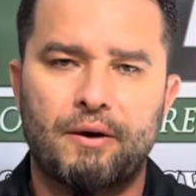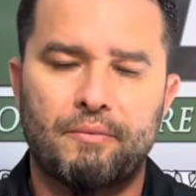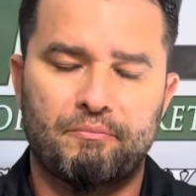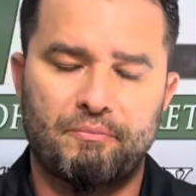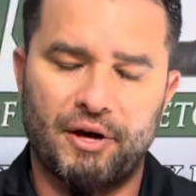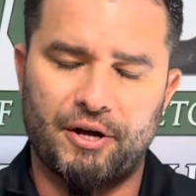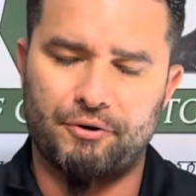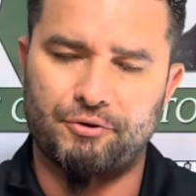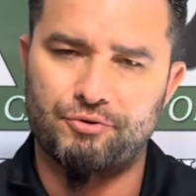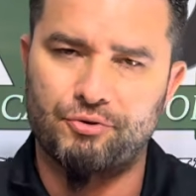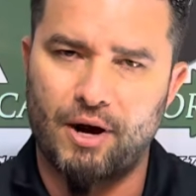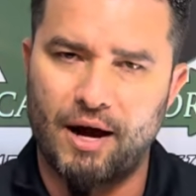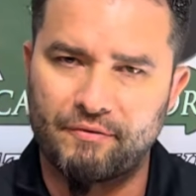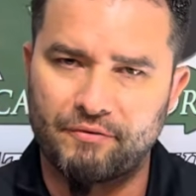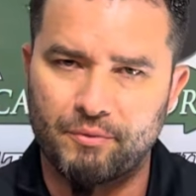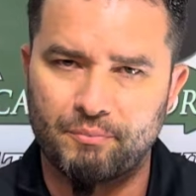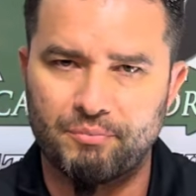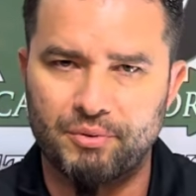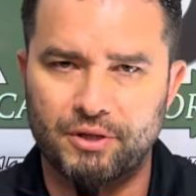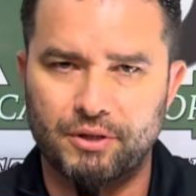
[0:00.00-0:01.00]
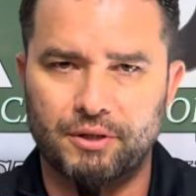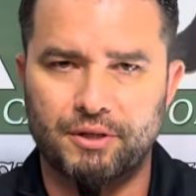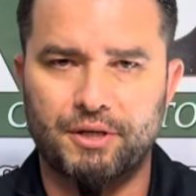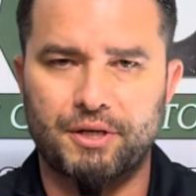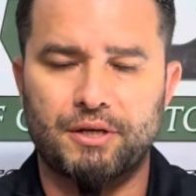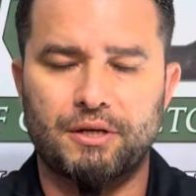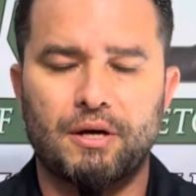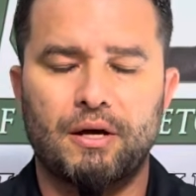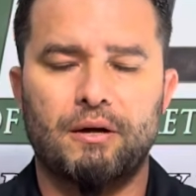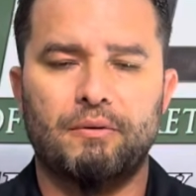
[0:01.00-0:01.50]
better
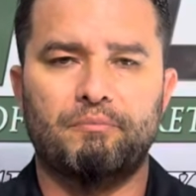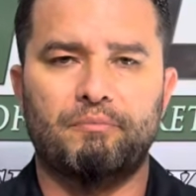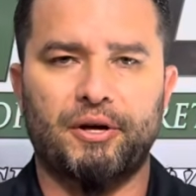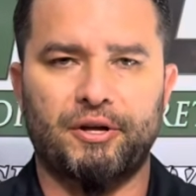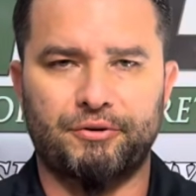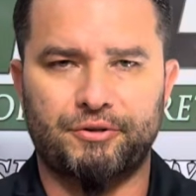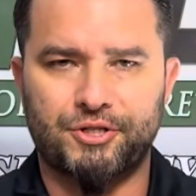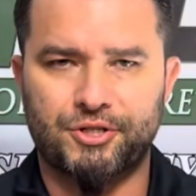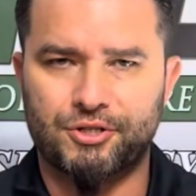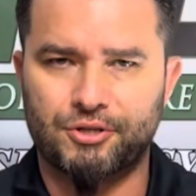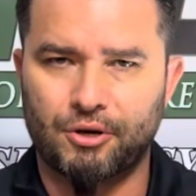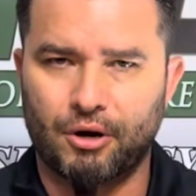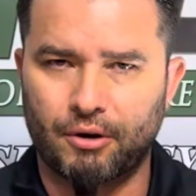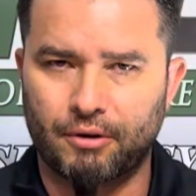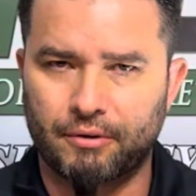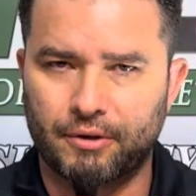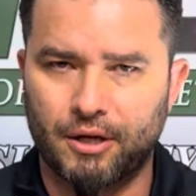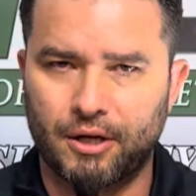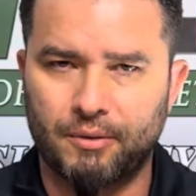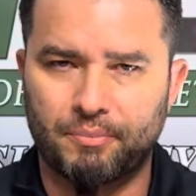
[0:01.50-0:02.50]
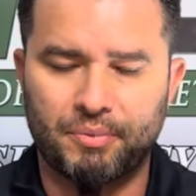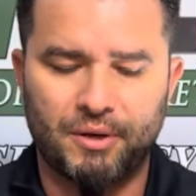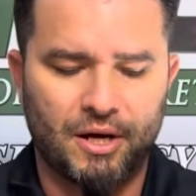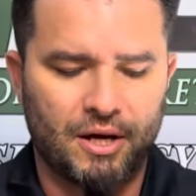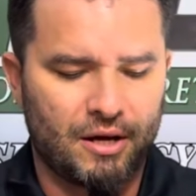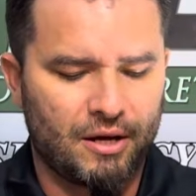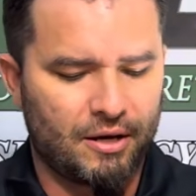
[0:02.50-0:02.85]
drivability, better startup.